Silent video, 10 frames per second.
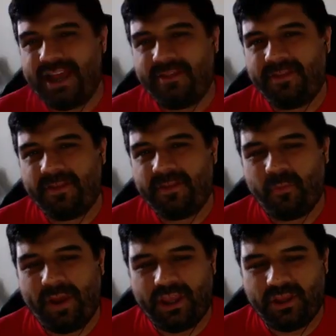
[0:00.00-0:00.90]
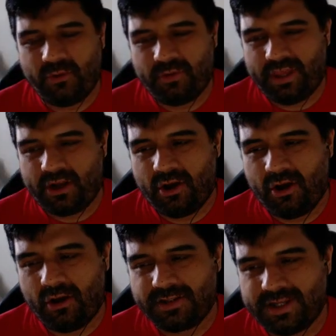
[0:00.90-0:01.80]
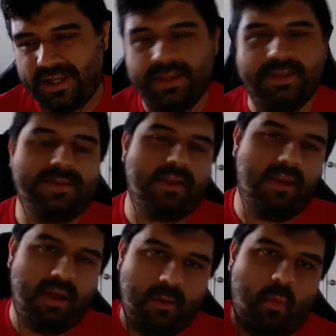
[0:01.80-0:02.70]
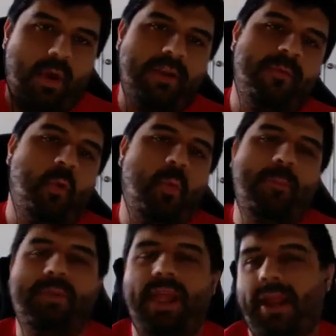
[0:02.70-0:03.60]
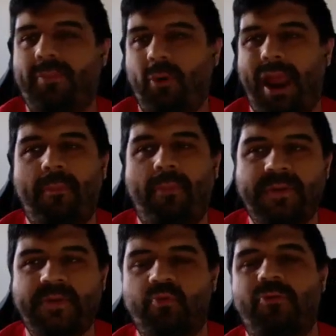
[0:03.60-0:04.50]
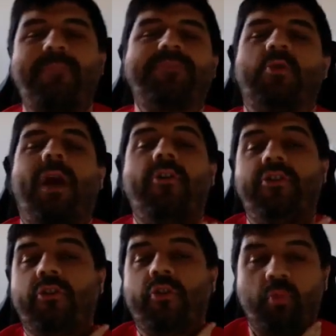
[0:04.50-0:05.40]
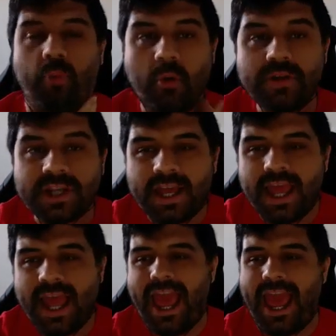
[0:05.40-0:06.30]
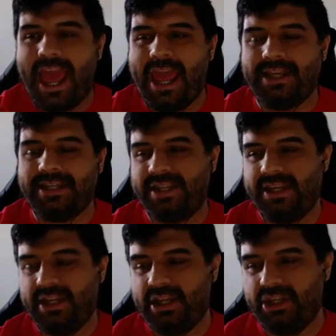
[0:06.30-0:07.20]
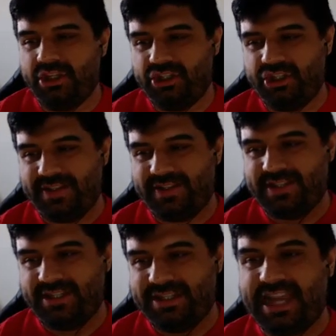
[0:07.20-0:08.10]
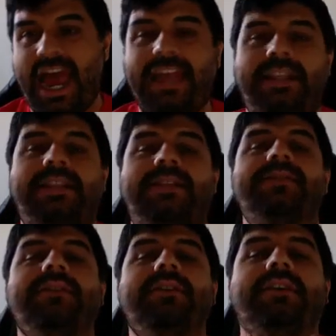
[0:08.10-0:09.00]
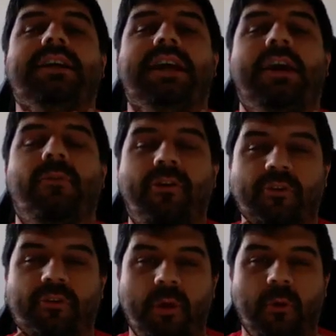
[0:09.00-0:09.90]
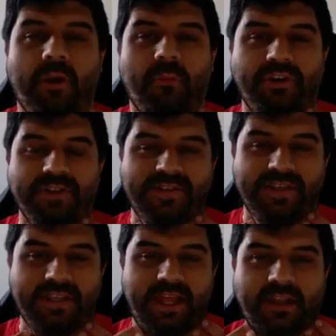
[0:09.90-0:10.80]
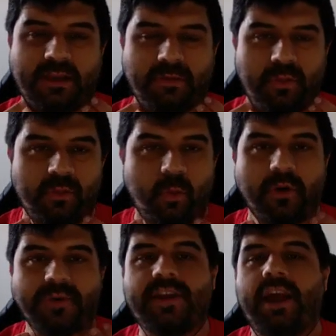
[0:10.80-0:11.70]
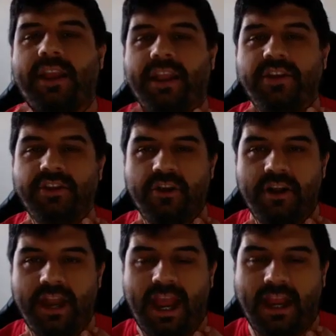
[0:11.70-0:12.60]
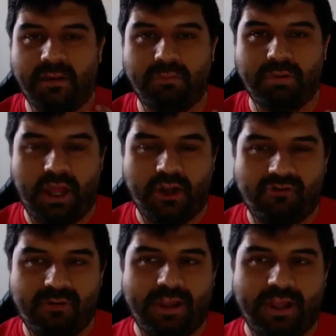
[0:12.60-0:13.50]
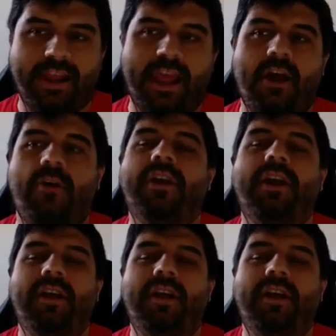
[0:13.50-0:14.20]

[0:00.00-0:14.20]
I think the way you get hurt is one of the whip-like brambles wraps around your throat and just tightens around your throat, and we just see like the thorns cutting into your neck and blood dribbling down.